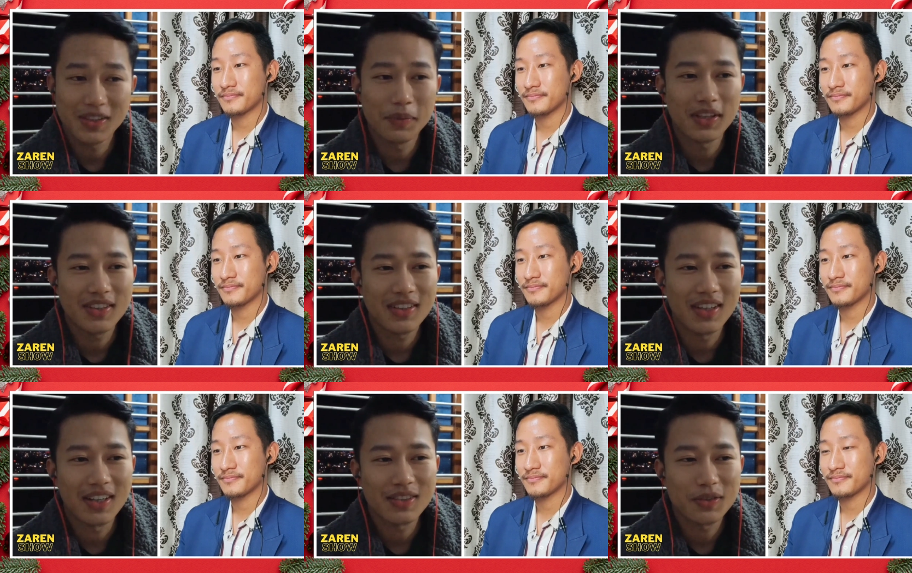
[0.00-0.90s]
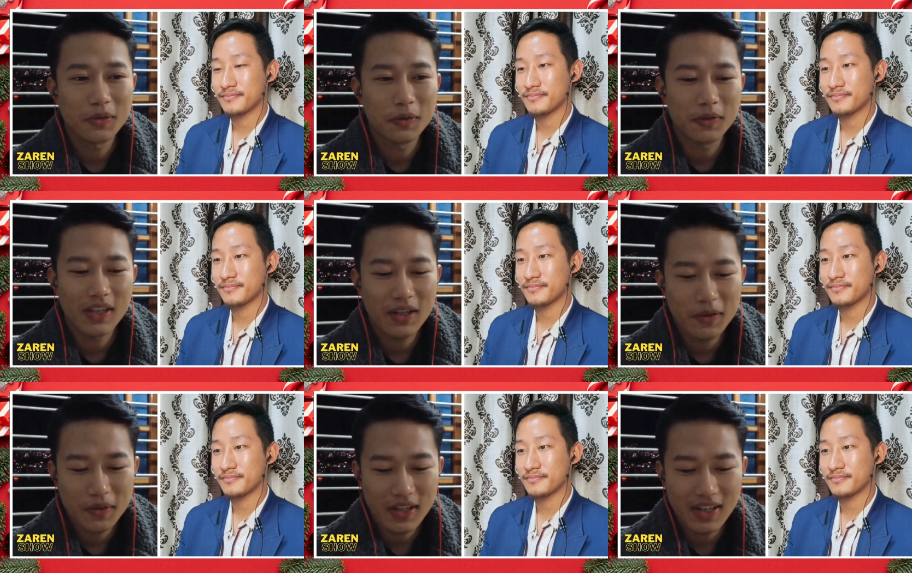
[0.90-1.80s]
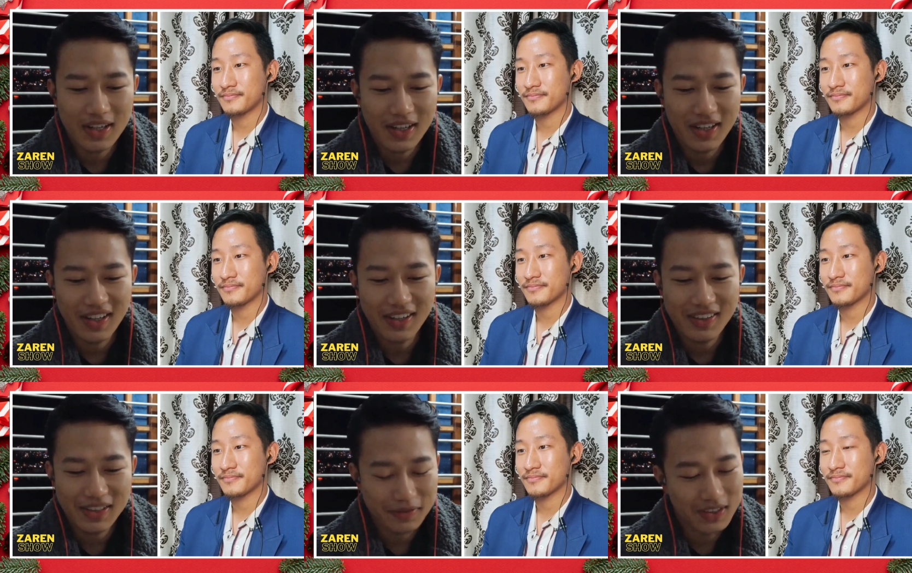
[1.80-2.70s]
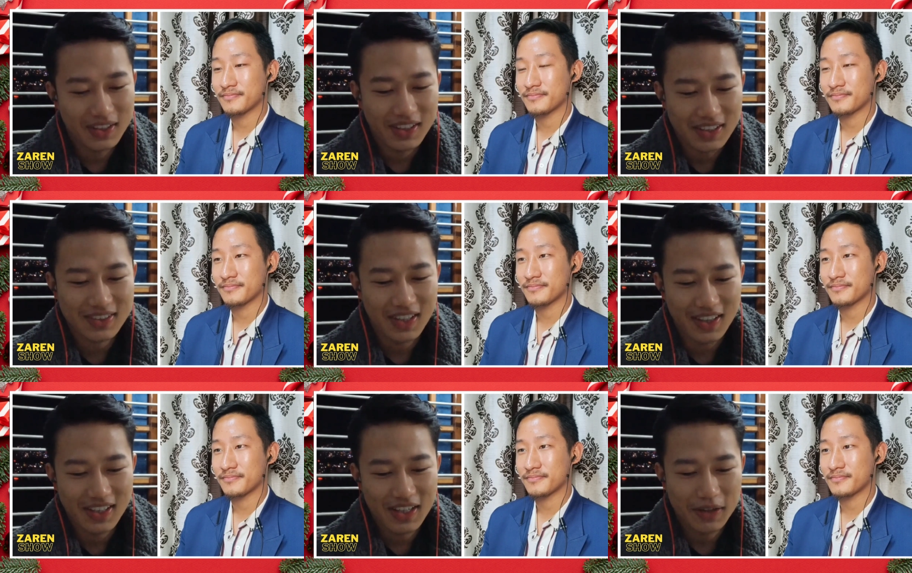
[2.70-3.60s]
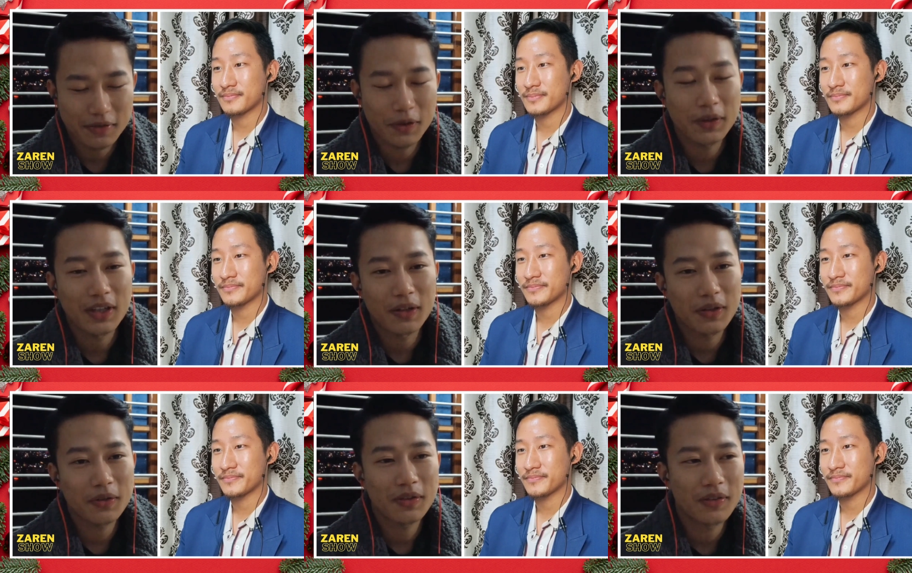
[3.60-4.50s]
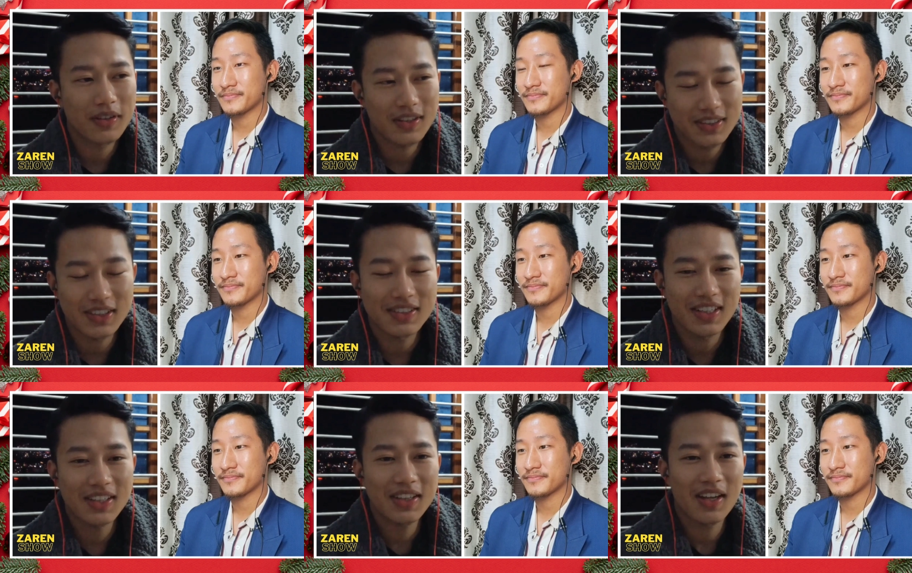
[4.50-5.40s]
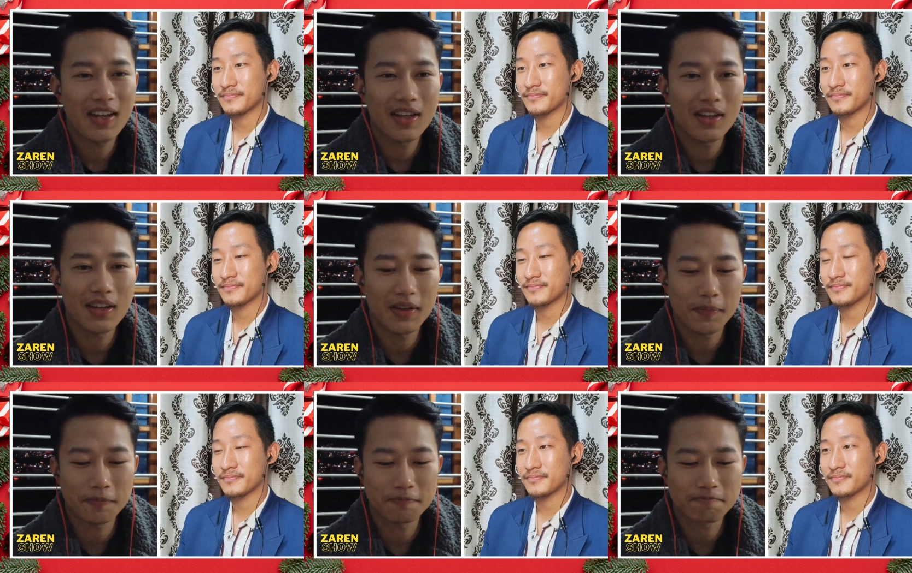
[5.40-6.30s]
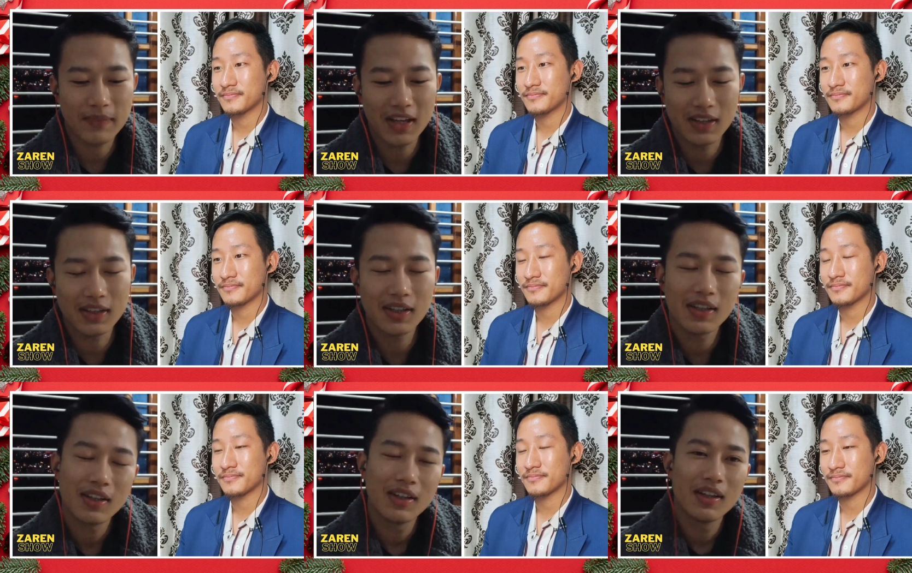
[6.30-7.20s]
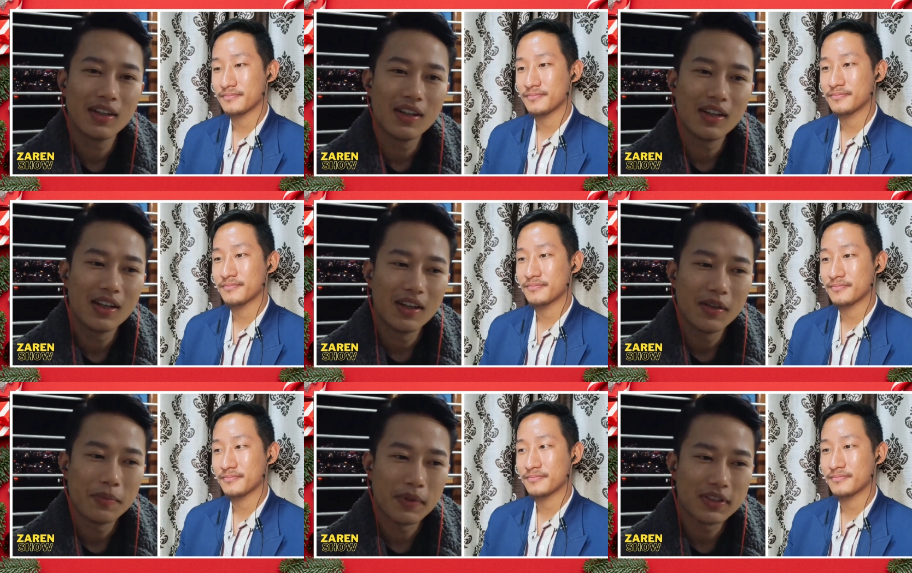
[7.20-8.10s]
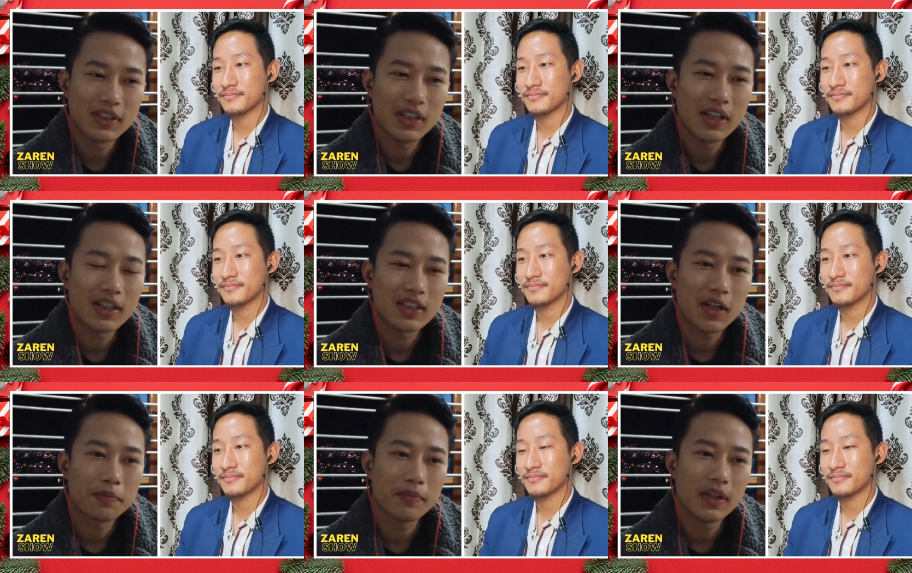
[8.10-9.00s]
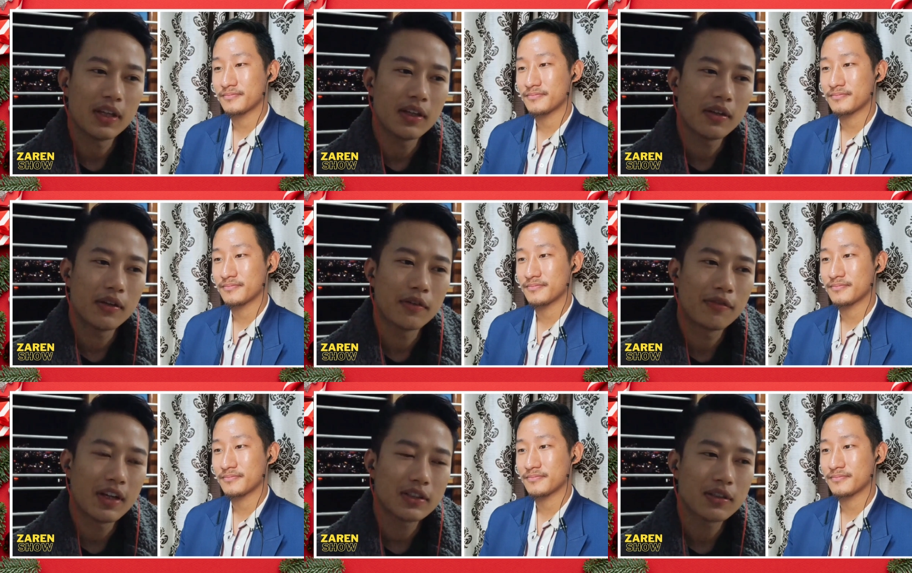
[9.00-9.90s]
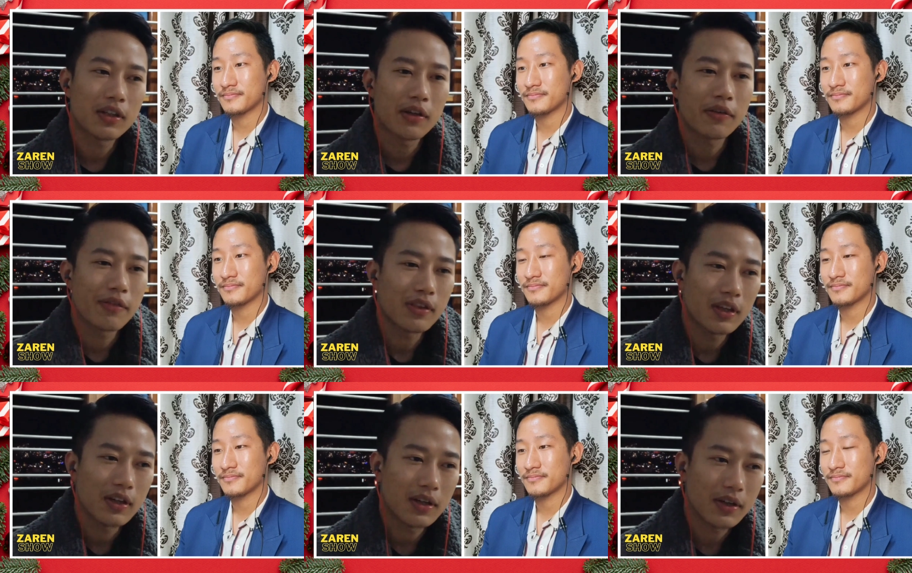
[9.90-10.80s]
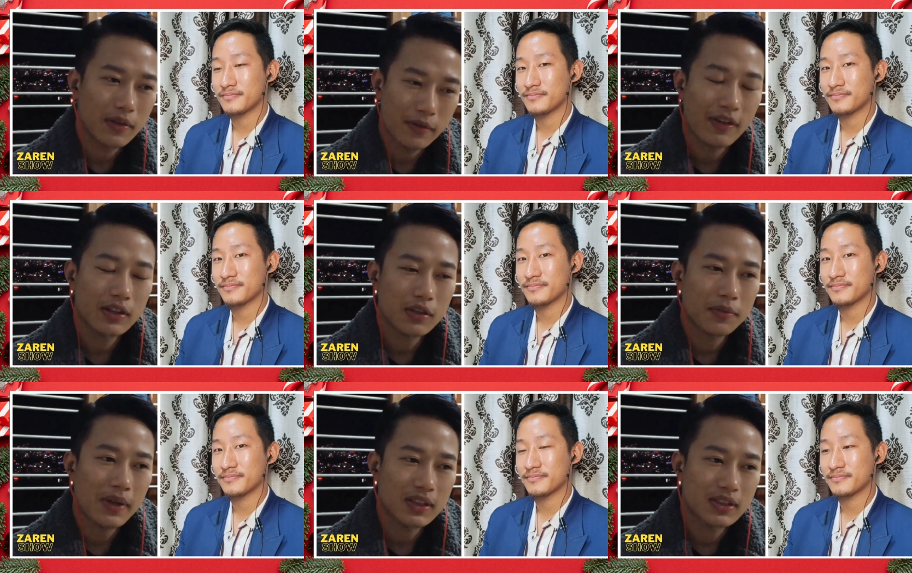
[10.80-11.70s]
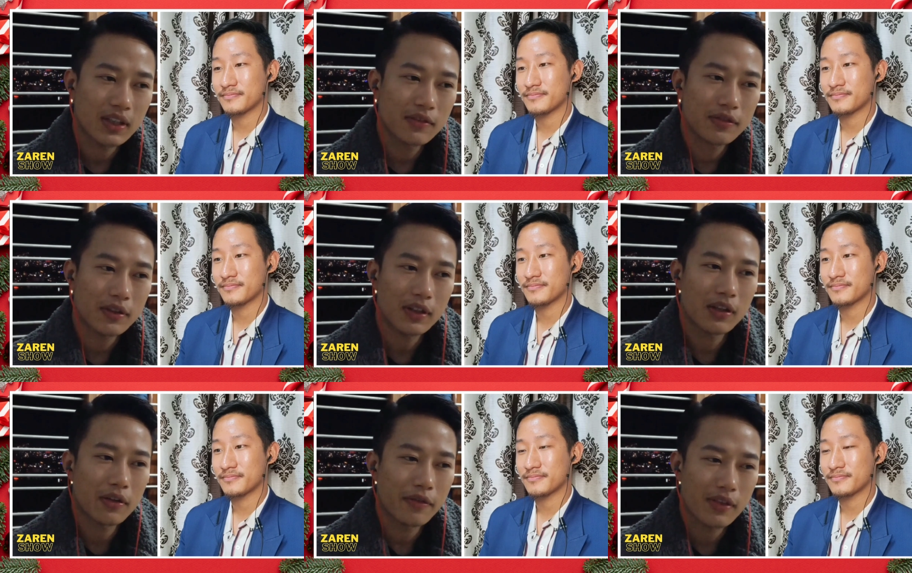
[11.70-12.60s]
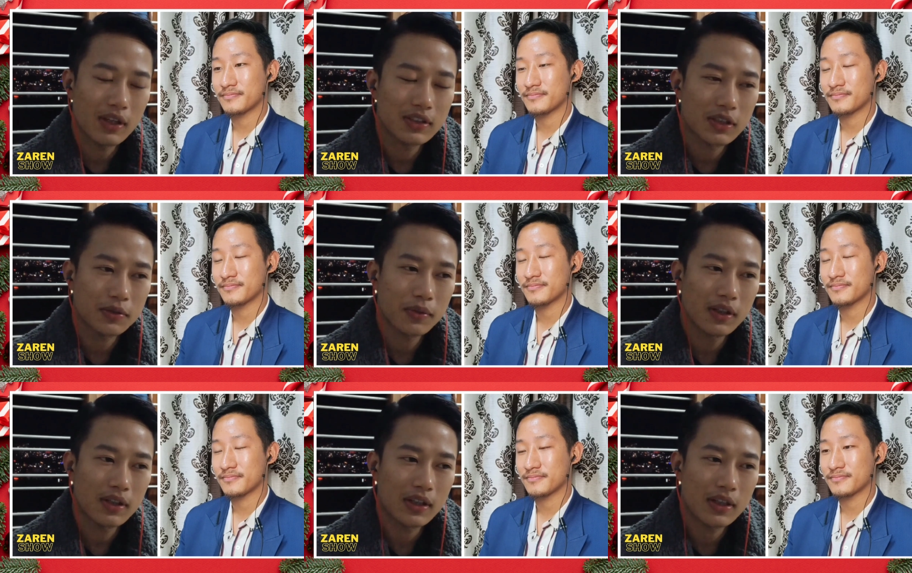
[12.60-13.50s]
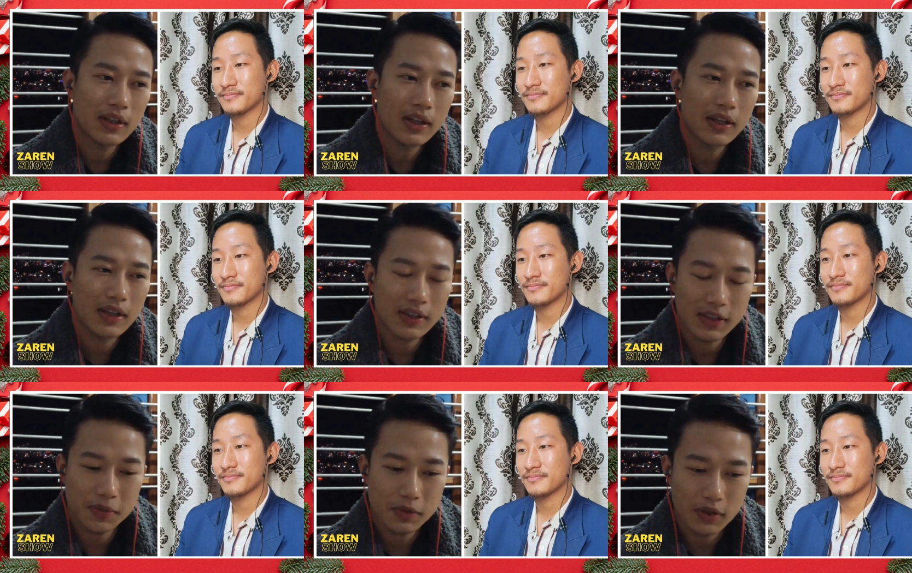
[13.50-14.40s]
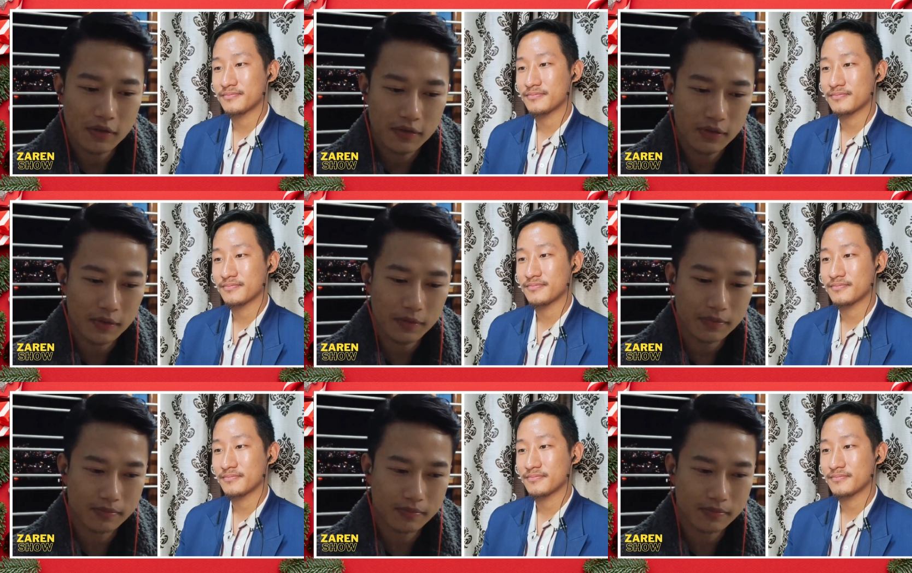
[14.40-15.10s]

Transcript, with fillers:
Speaker 1: timid. Yeah, so now I definitely can say that I have grown a lot since then. Um, and mm-hmm. personally, it has helped me reflect on a lot of th- uh, reflect on myself on a lot of things as well. Uh, in terms of